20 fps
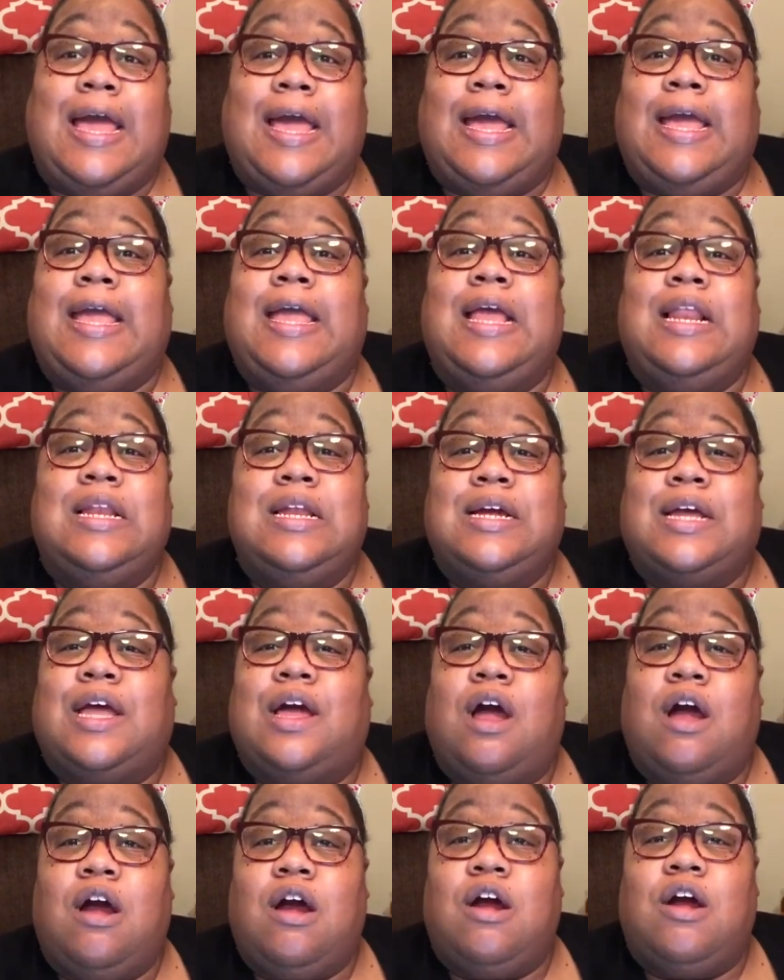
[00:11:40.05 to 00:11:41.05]
He look
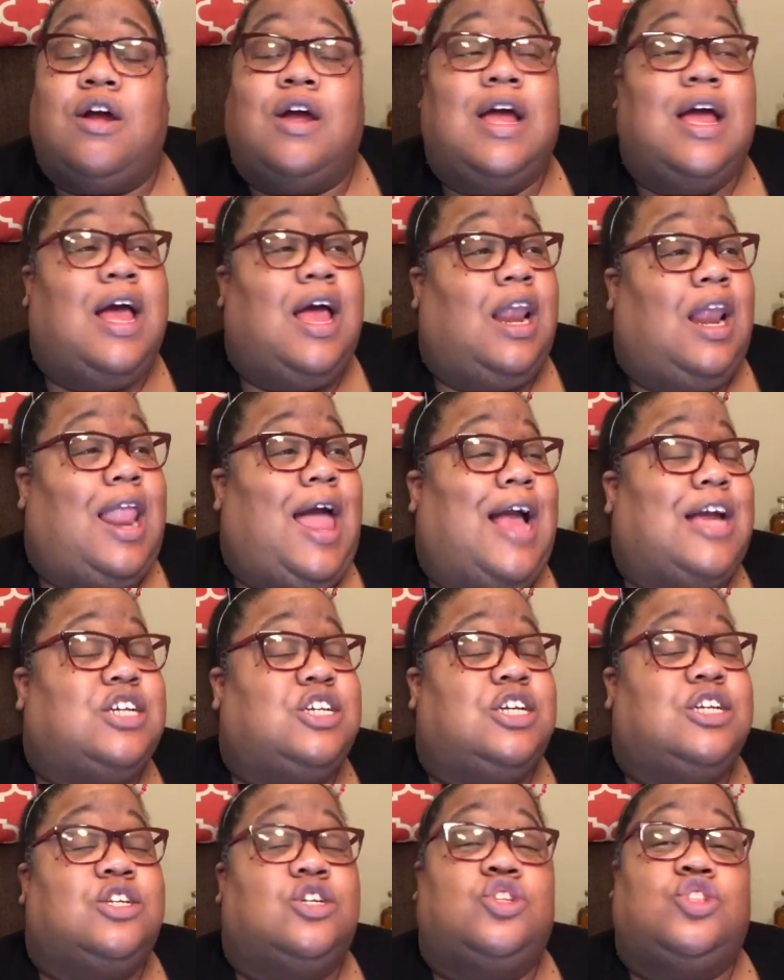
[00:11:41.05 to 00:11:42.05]
at her like
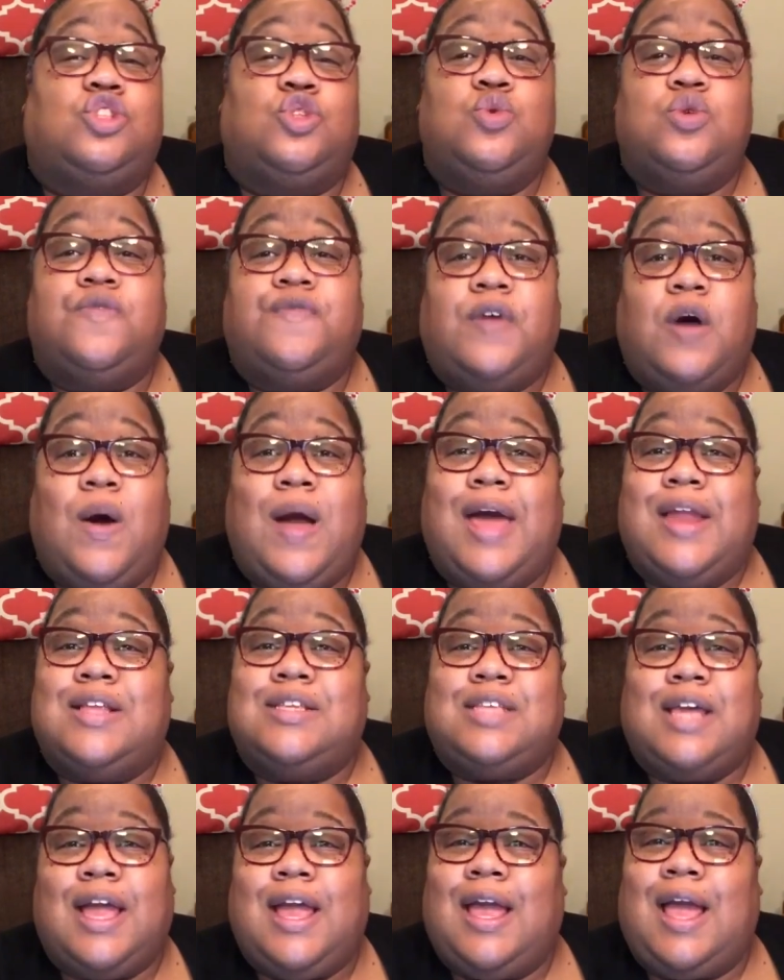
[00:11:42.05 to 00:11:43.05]
she just threw the phone at
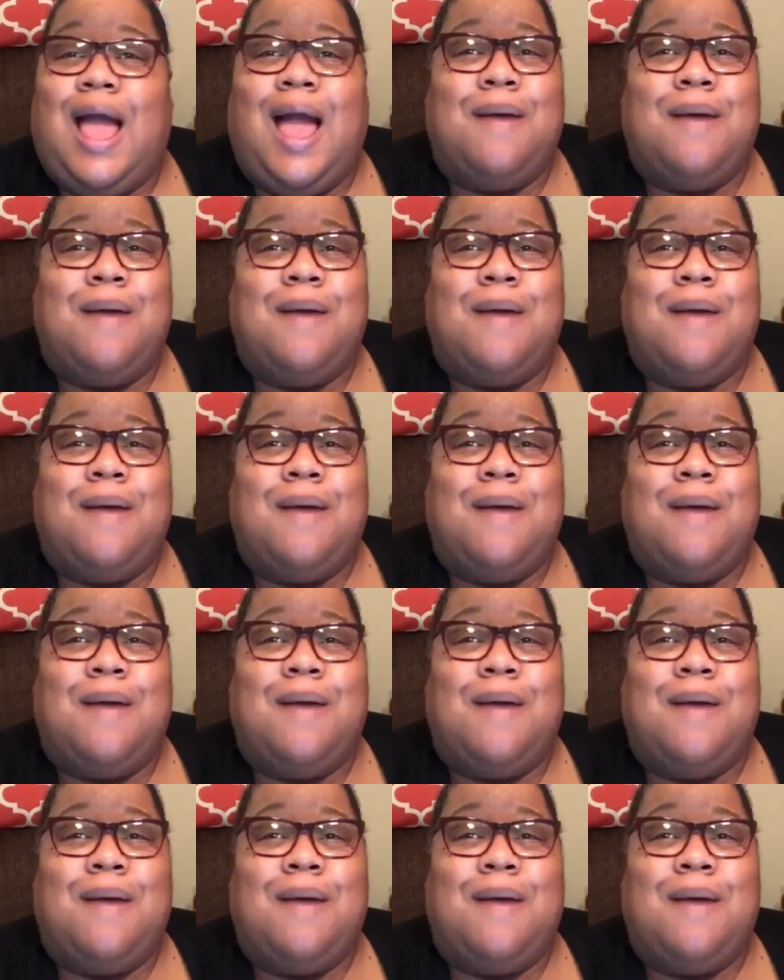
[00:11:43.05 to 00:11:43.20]
his head.